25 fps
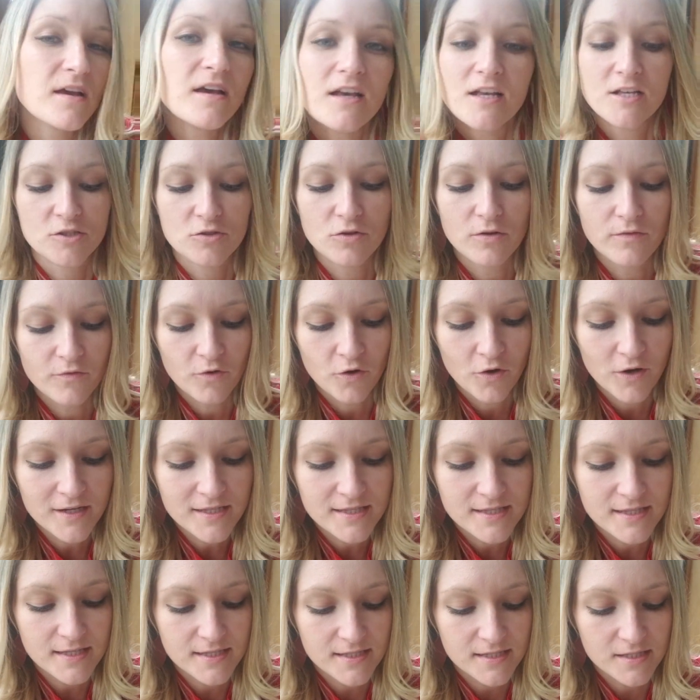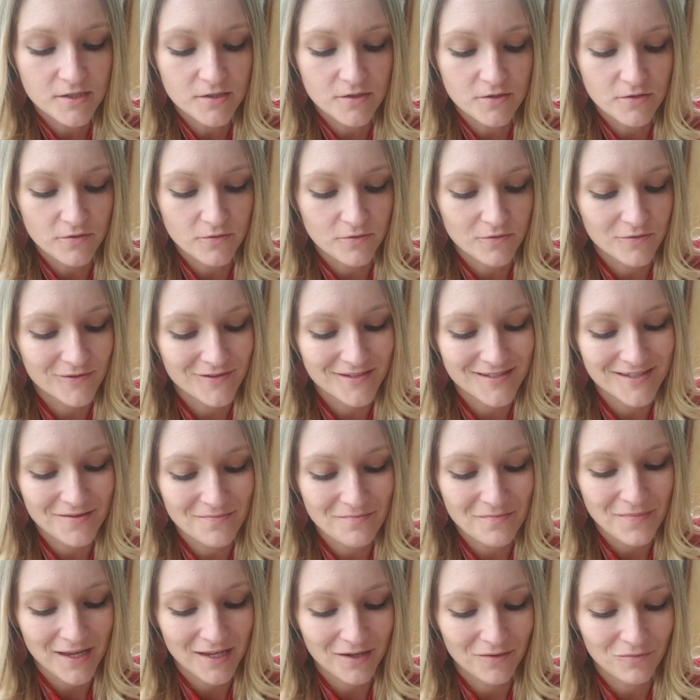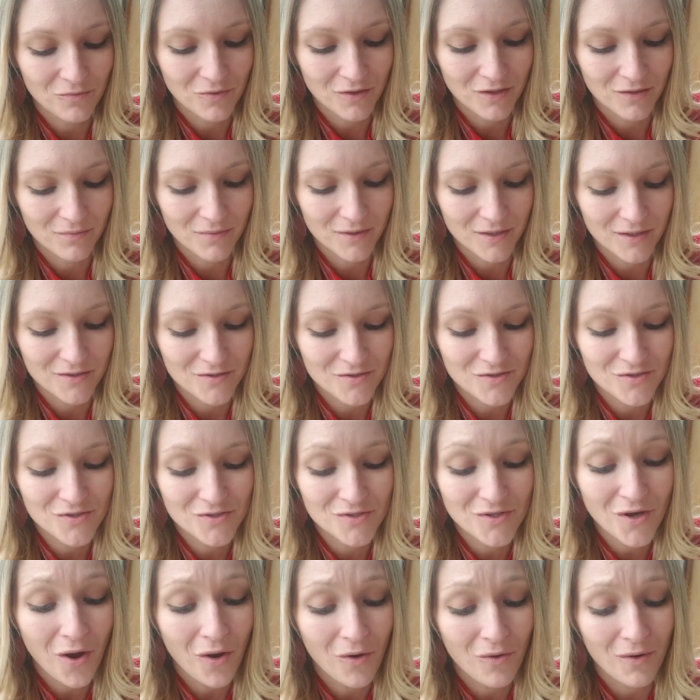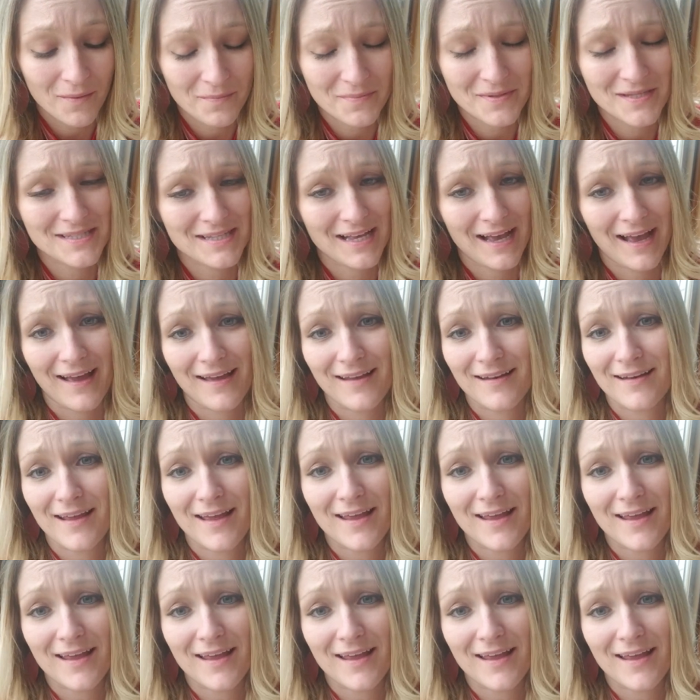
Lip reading: So of course this news made Wilbur so upset,